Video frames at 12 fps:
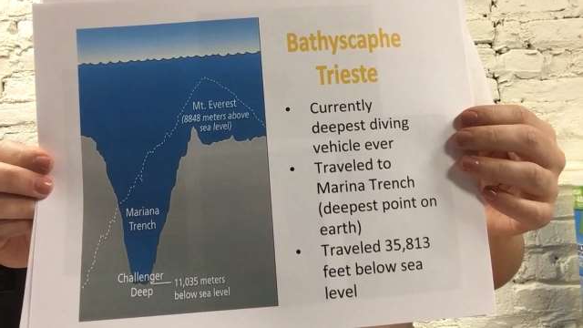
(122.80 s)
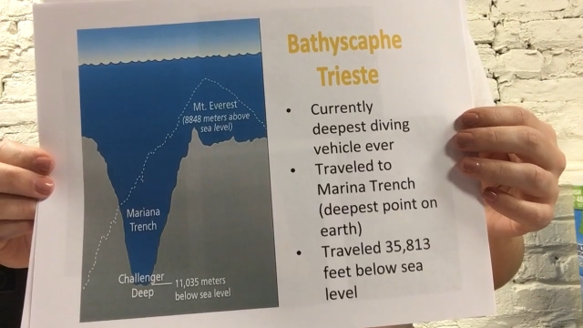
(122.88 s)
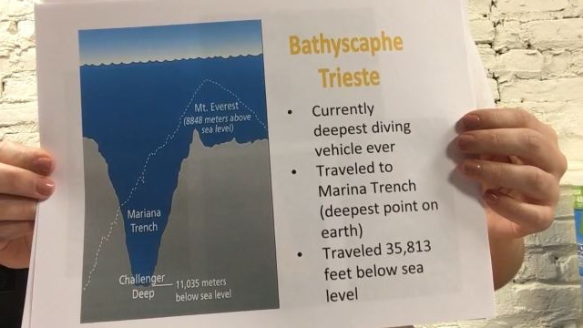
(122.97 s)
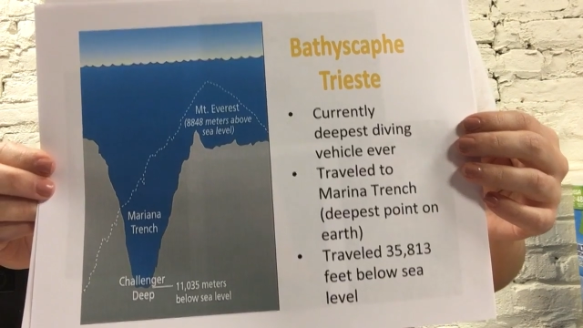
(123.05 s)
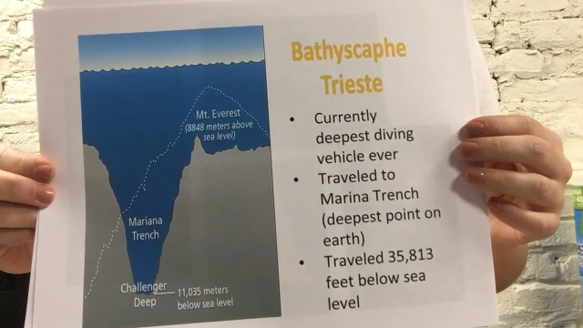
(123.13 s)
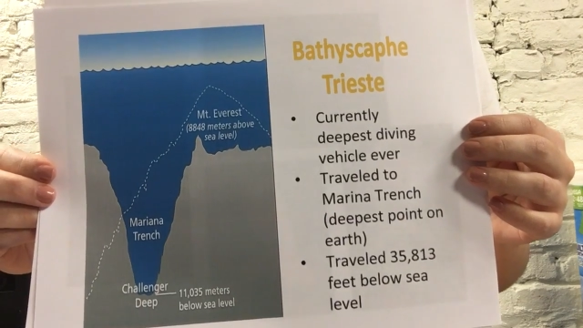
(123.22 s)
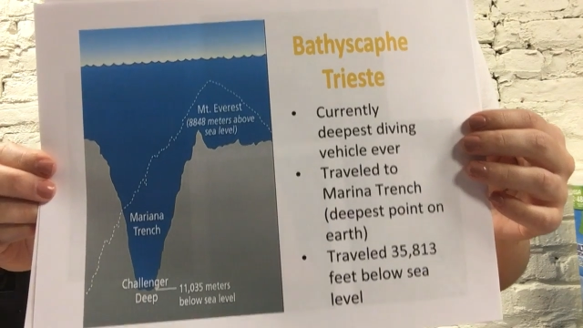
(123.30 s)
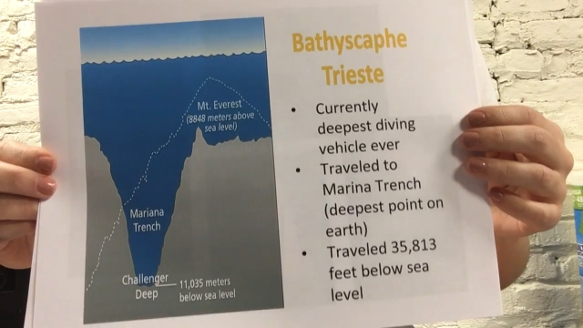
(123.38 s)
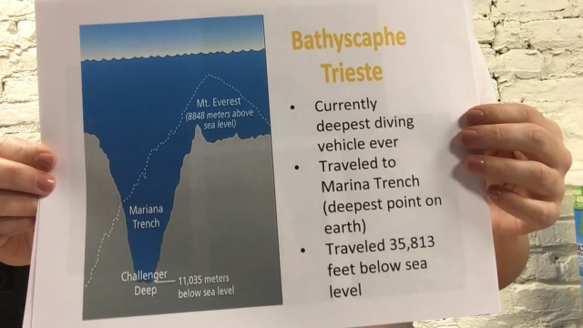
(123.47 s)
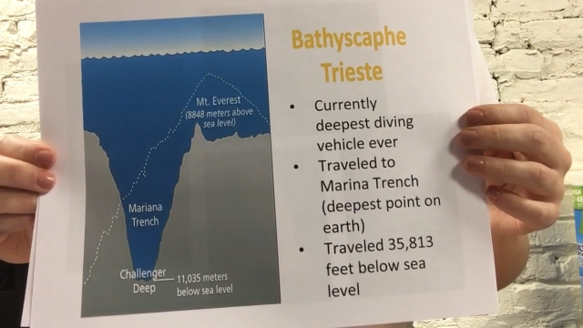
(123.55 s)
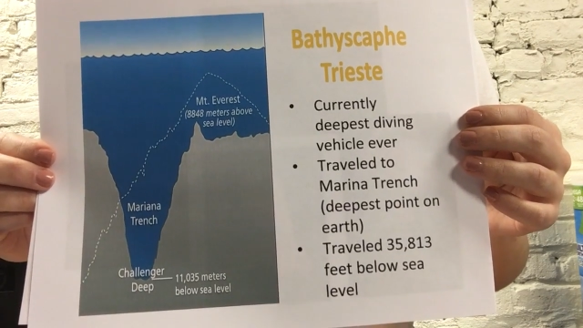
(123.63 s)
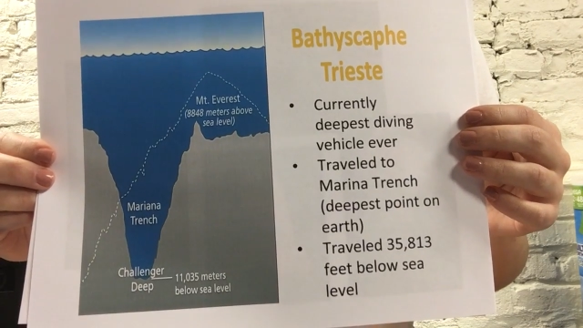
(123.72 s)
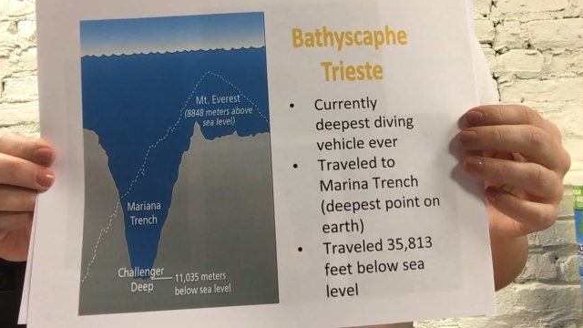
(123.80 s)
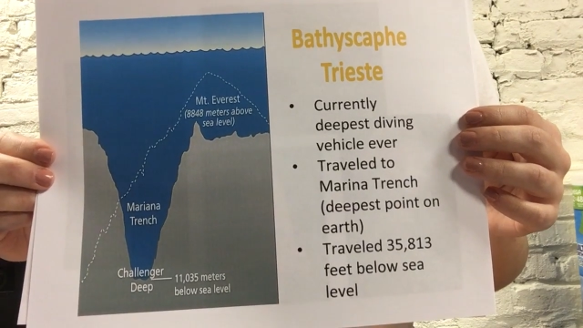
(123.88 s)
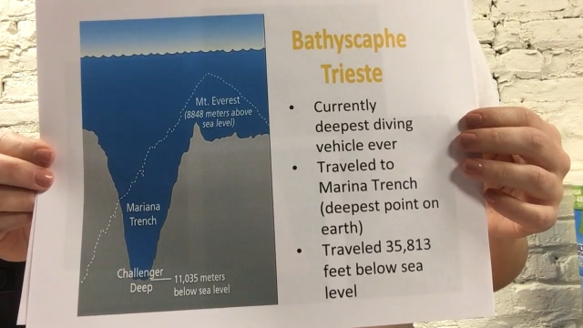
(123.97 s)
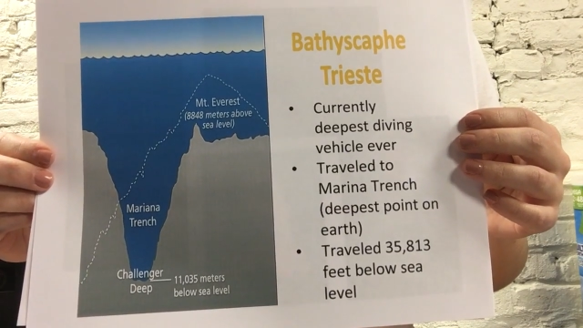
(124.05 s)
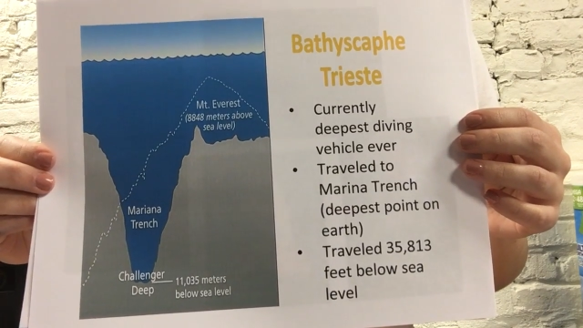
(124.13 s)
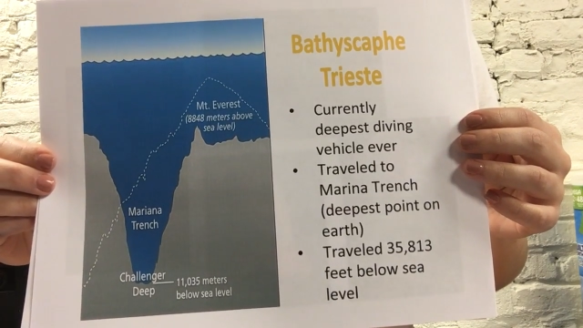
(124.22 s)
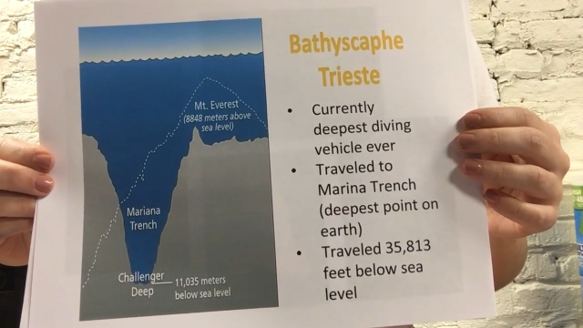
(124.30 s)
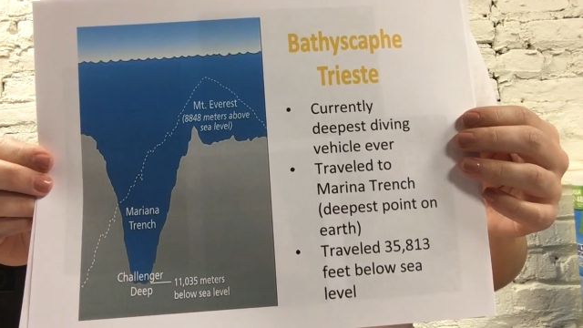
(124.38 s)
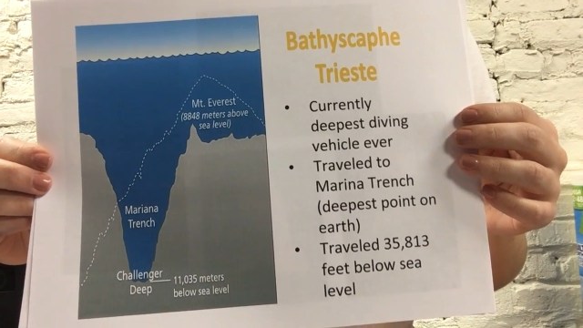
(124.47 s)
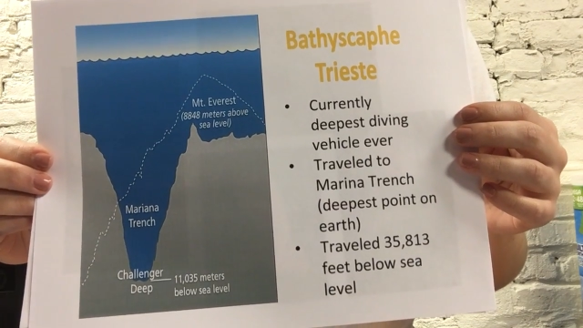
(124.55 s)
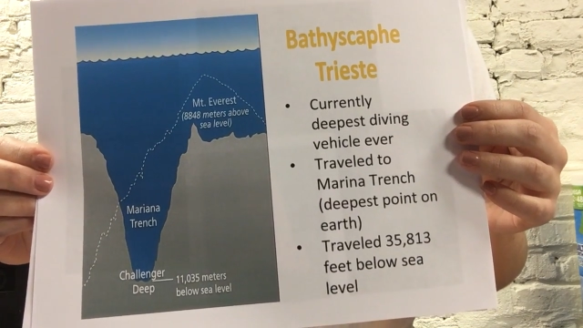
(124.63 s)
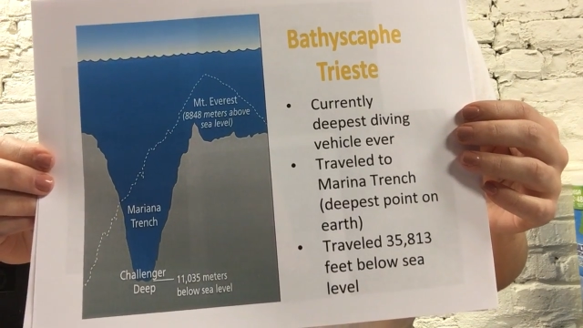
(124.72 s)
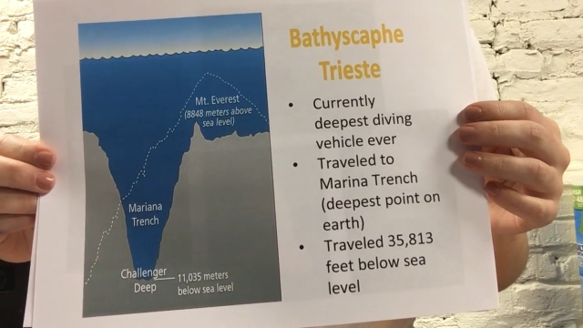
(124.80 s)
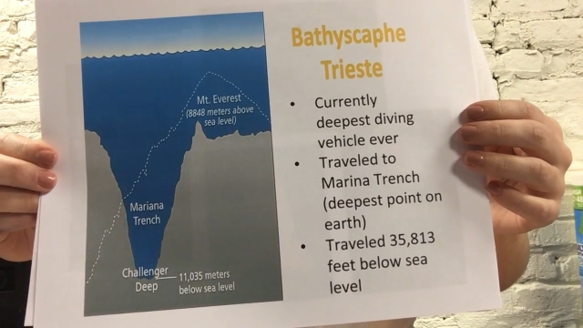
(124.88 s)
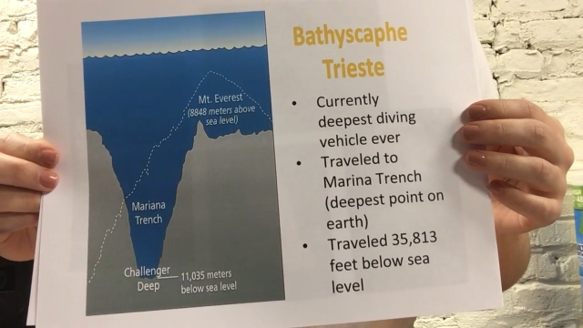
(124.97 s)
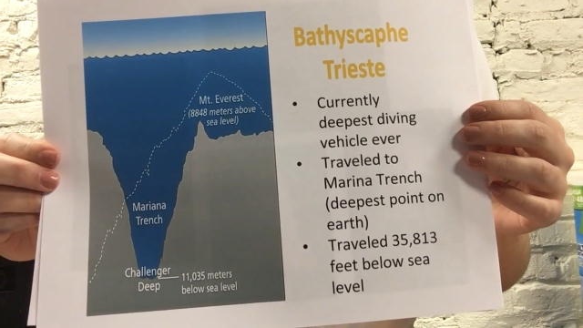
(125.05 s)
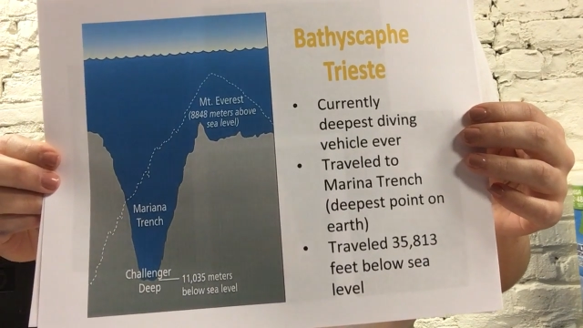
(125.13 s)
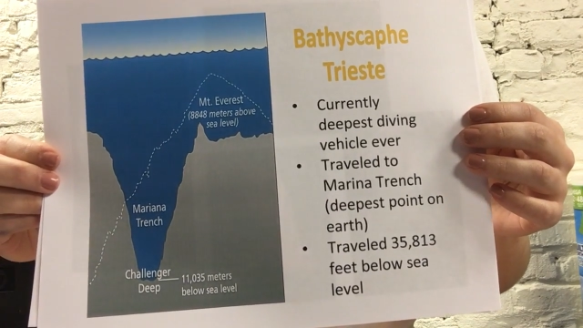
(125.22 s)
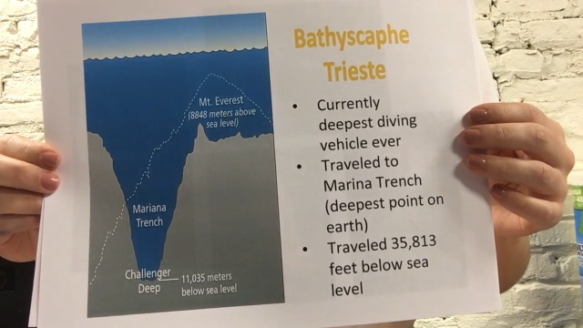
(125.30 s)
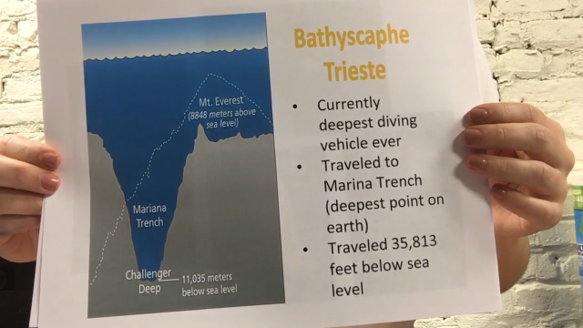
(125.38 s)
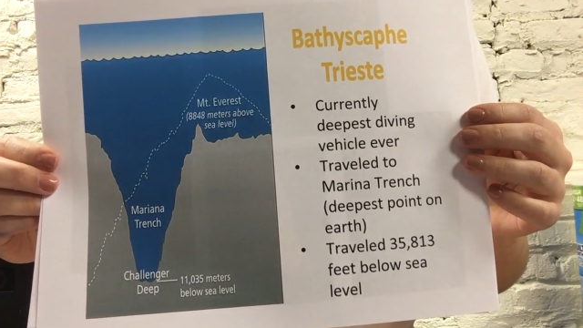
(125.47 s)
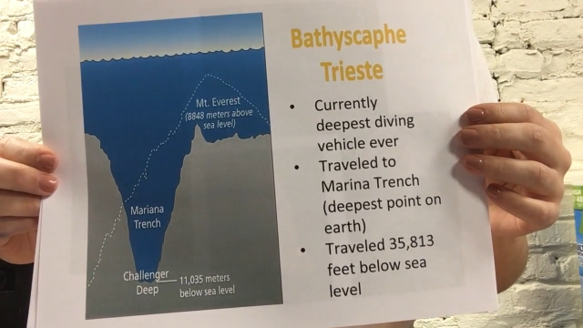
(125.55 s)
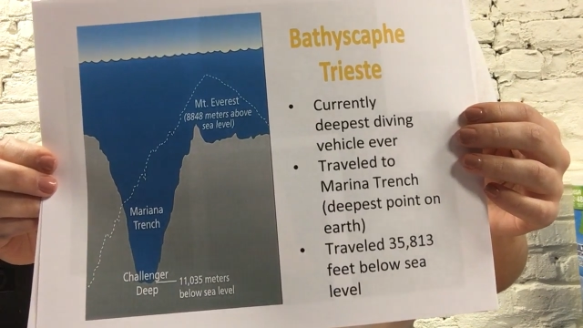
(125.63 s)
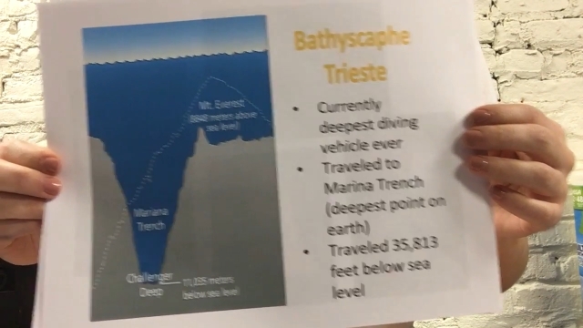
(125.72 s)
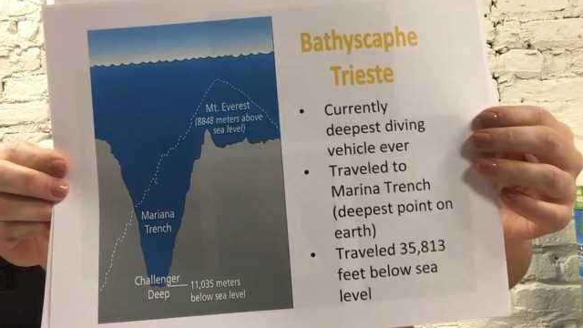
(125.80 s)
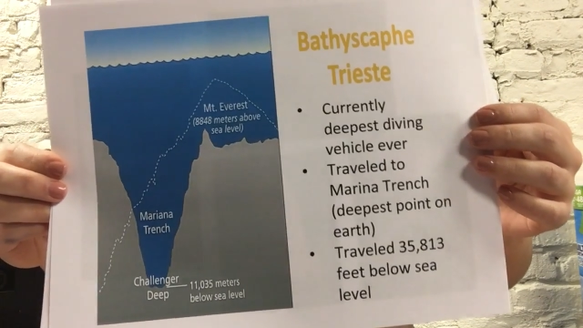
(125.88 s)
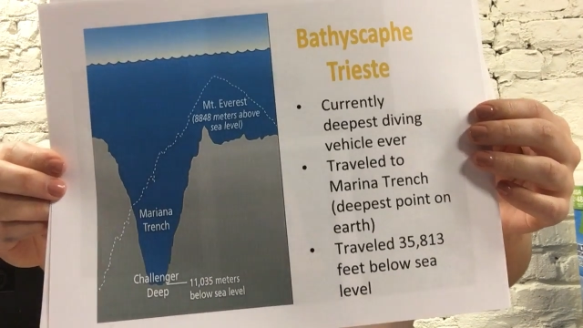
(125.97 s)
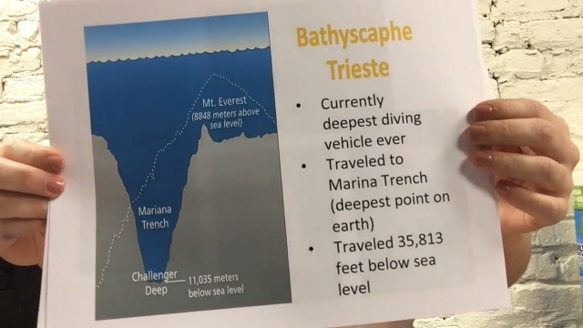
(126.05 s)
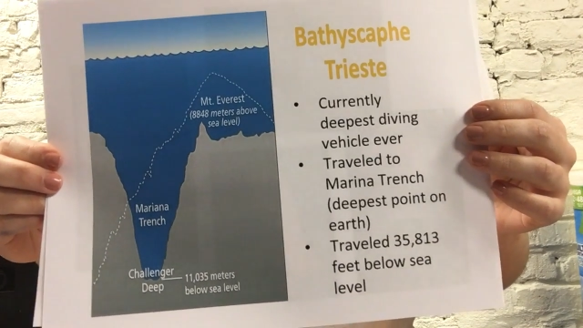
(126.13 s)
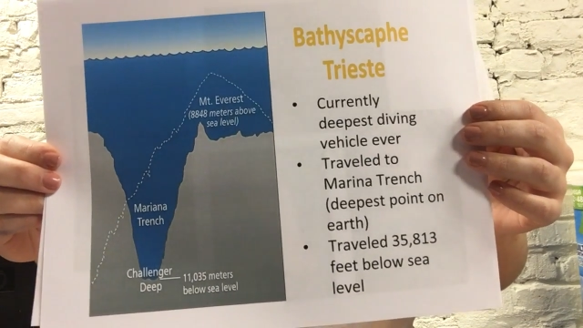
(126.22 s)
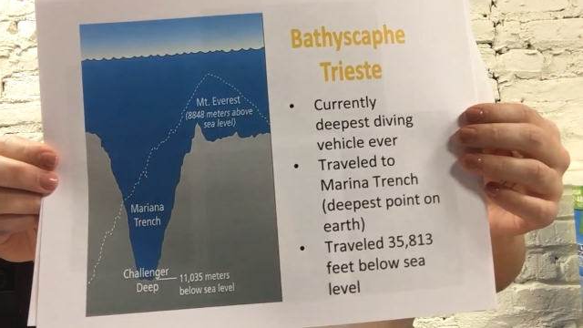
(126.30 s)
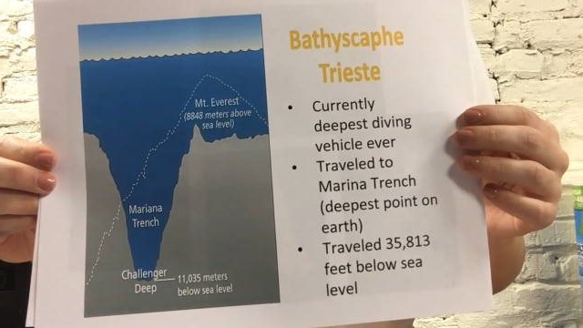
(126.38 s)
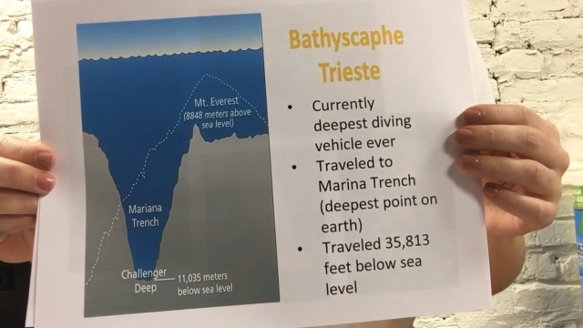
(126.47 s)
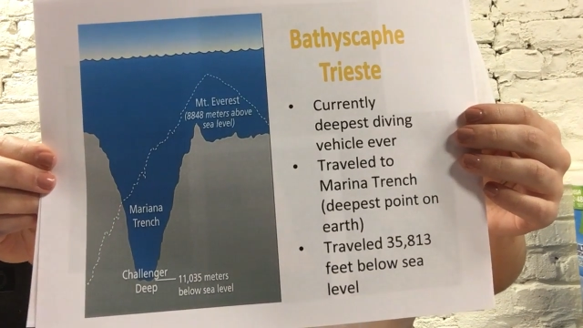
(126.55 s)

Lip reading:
(no speaker visible)